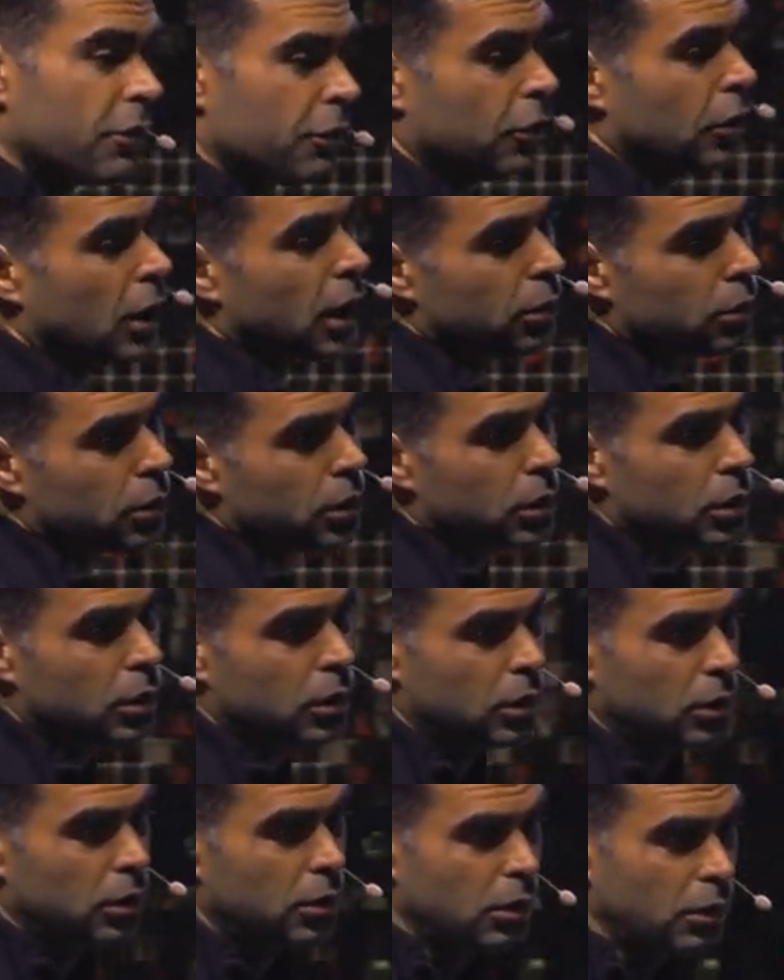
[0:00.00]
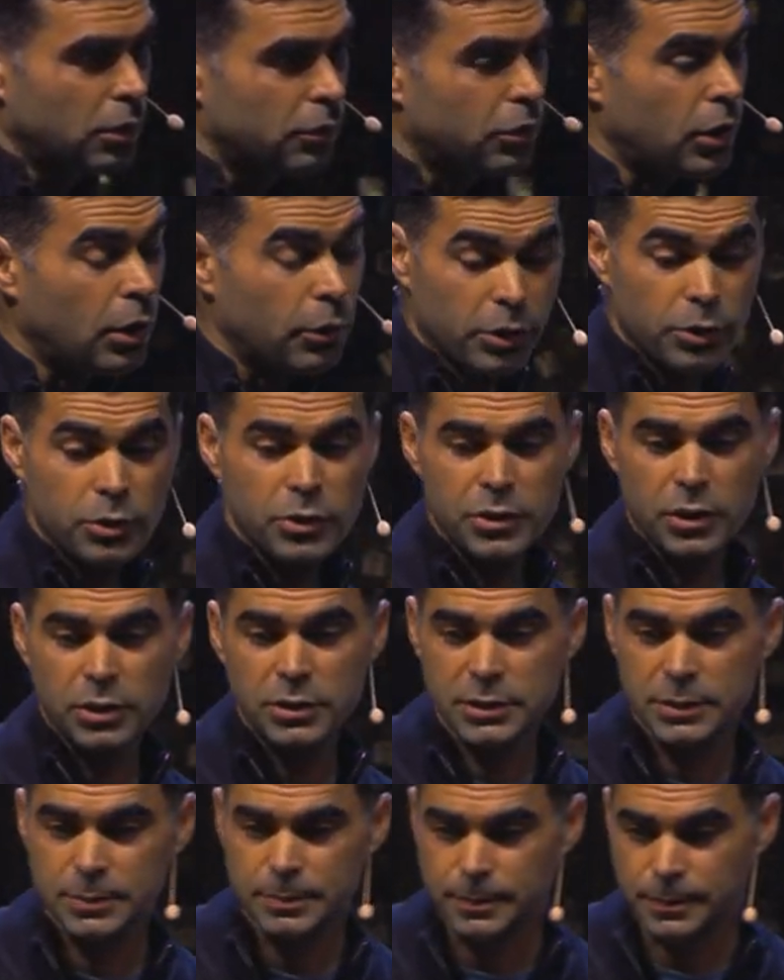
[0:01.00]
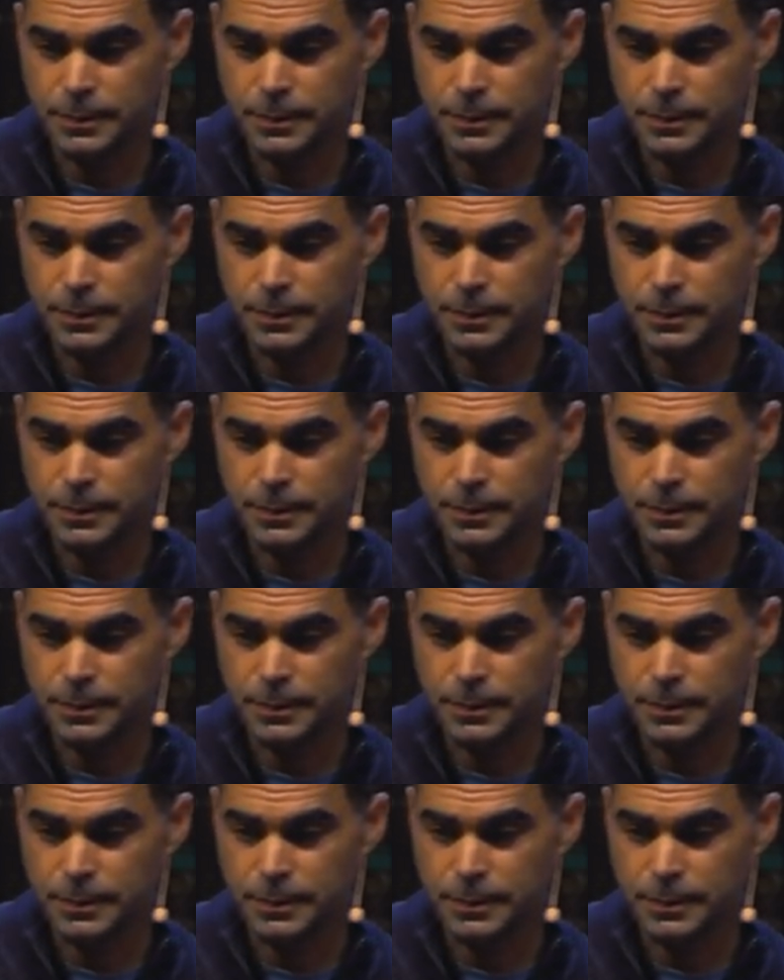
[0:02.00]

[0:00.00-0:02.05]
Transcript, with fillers: for our, uh, for our users.